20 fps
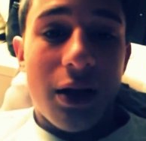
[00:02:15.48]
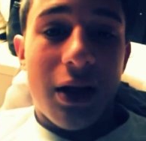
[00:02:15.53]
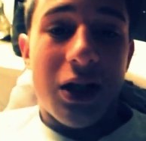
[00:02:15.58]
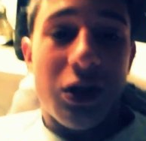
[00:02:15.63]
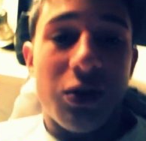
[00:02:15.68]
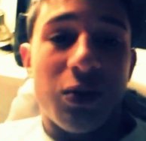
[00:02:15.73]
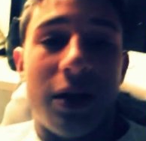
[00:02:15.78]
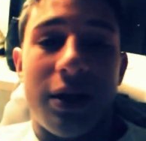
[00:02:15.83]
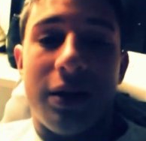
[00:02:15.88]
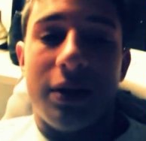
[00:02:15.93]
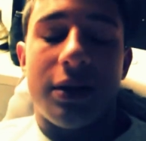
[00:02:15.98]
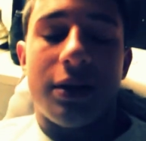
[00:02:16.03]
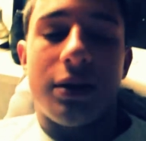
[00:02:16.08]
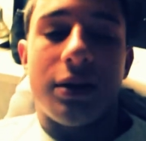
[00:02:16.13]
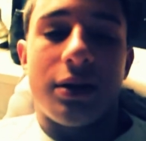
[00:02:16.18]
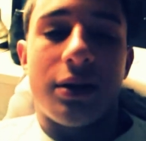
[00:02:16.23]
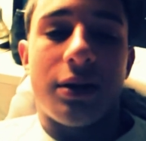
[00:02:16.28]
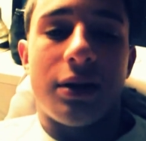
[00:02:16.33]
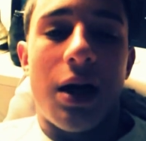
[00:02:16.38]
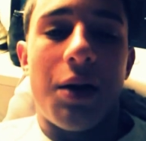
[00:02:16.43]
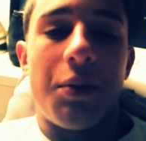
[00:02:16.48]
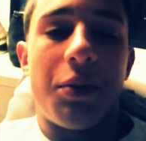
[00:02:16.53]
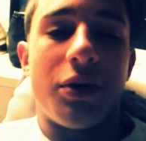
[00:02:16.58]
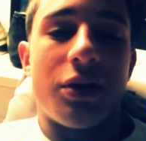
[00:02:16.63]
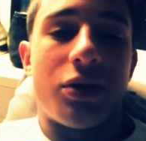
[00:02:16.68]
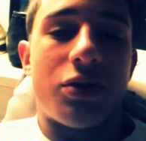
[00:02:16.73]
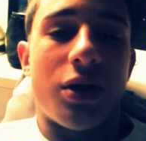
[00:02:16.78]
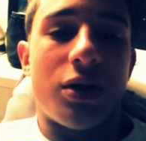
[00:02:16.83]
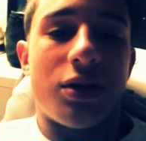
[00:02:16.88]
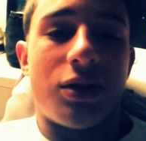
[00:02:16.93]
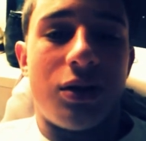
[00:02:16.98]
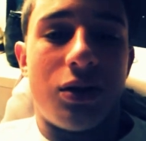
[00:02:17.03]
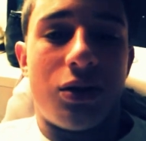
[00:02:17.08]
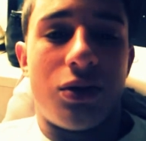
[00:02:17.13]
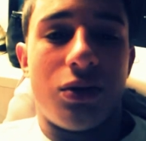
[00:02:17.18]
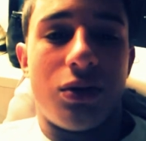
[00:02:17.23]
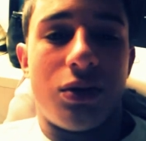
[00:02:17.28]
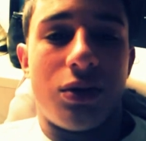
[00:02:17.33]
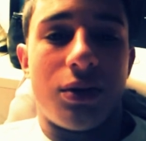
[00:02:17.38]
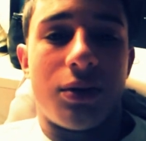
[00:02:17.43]
That's one. Stop with the trust
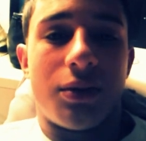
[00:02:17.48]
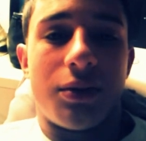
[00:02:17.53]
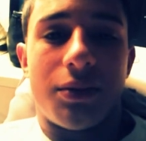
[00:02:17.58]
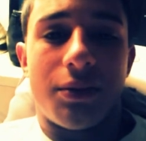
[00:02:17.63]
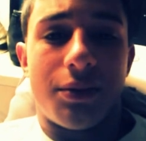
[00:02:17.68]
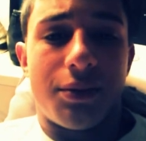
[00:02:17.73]
issues.